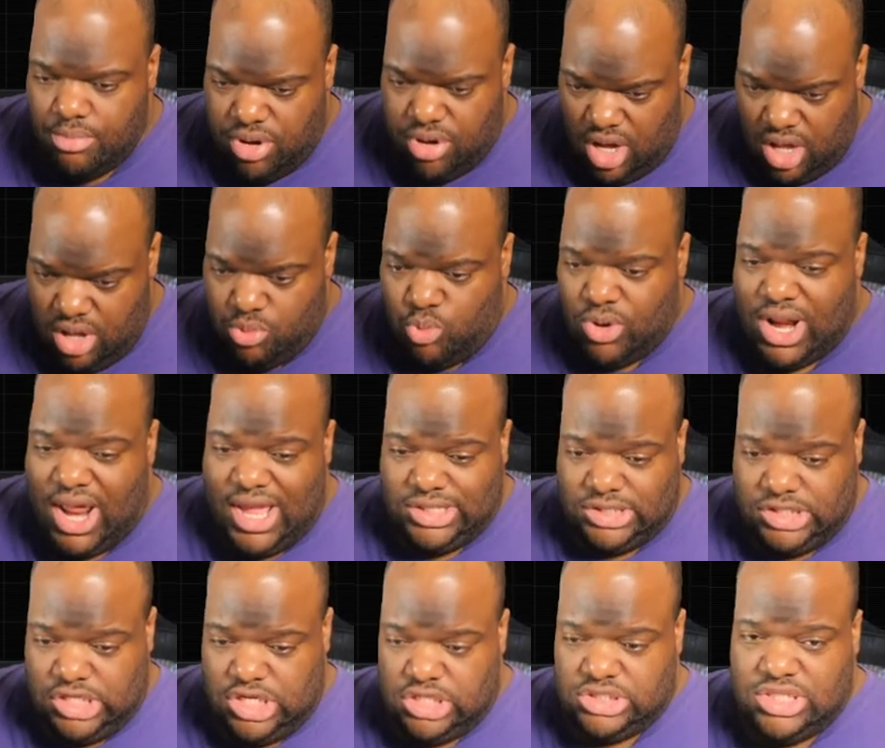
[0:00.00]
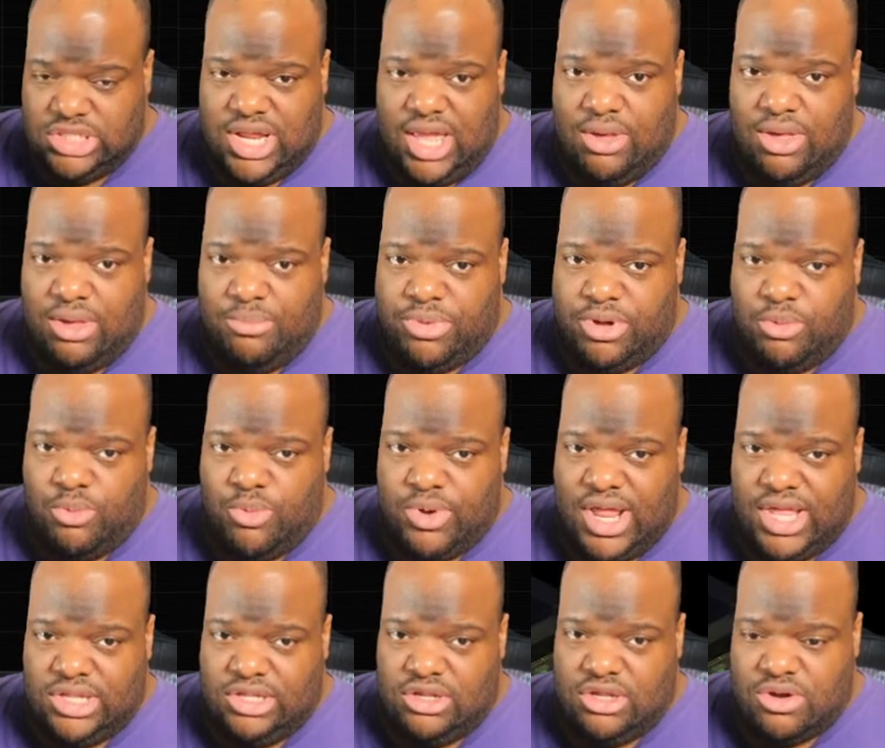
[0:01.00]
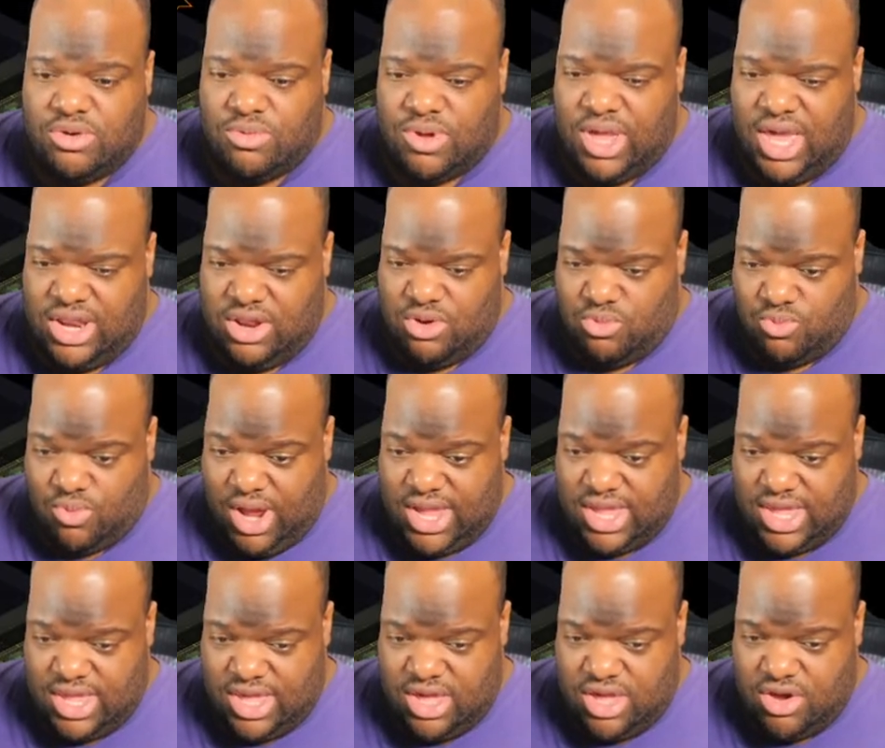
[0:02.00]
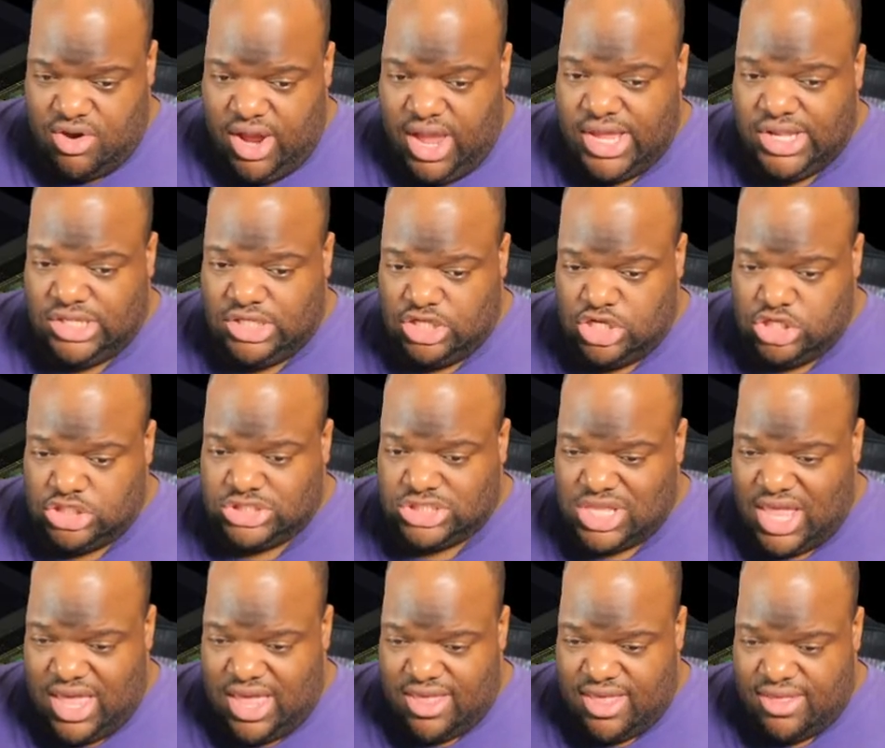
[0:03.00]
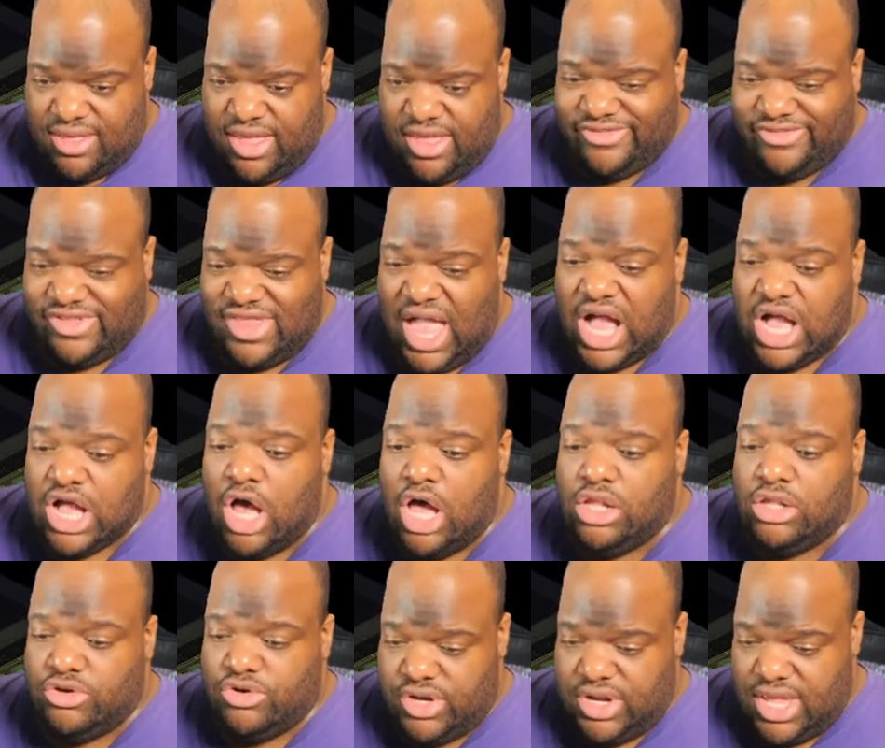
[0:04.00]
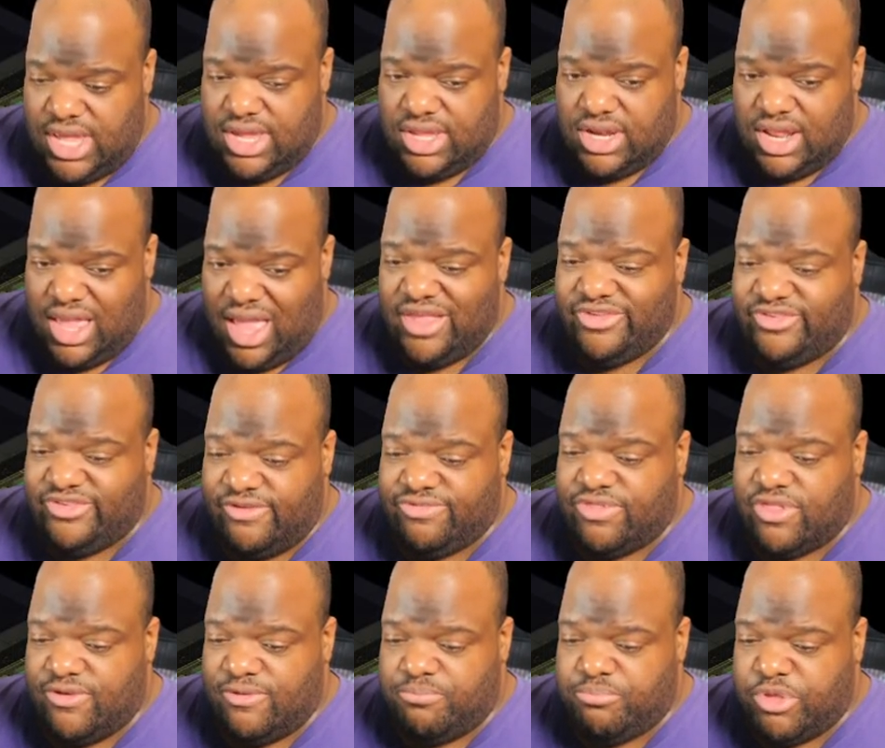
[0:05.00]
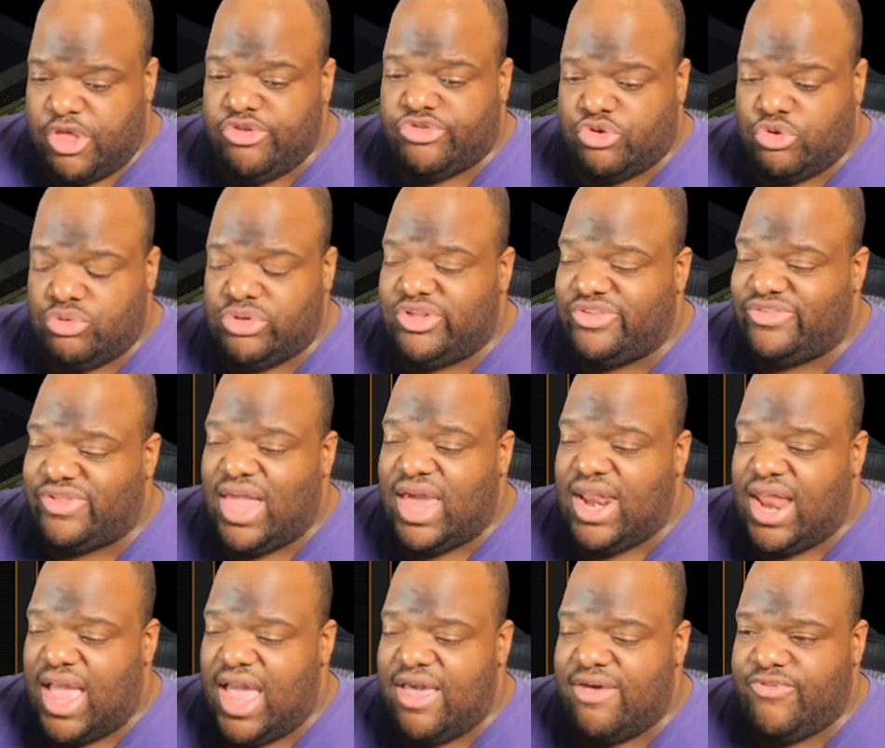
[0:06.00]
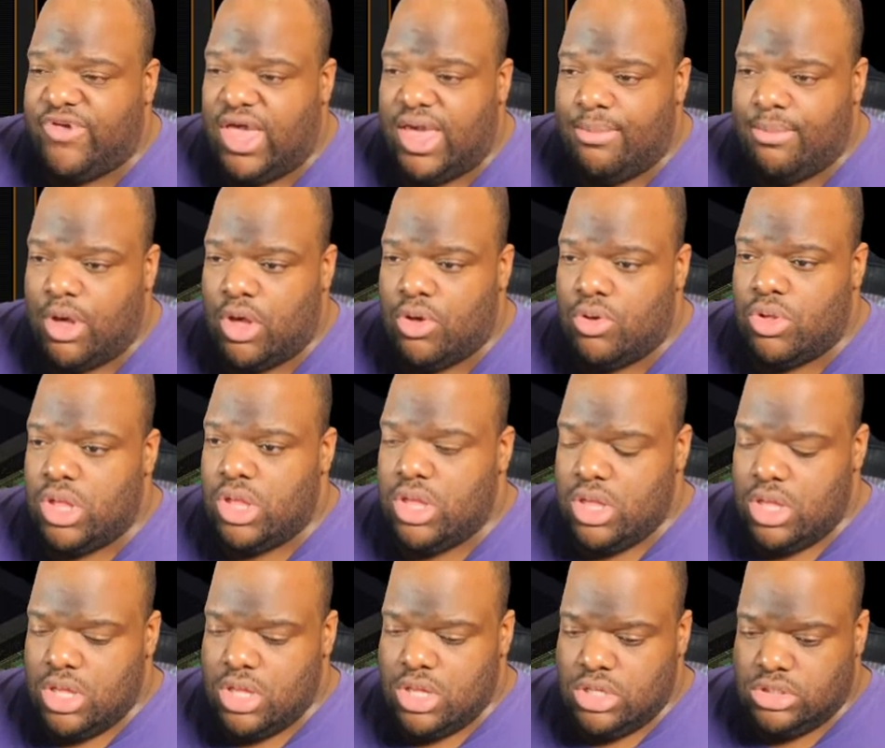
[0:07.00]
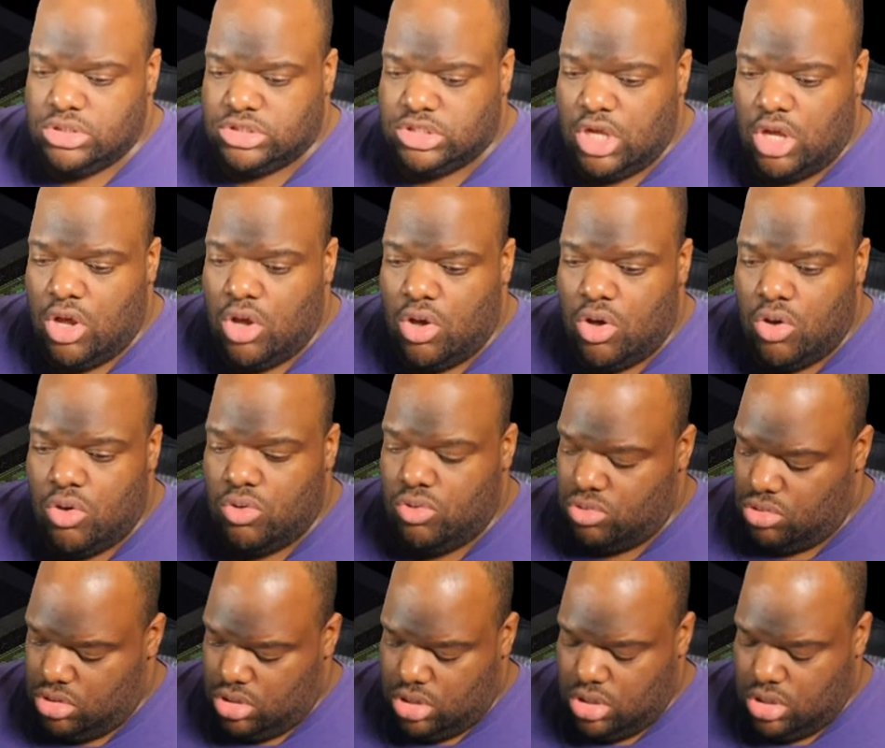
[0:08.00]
but when I look, but when I look at it right here, it looks like it's not colored in, as if the pistol does not have ammo. So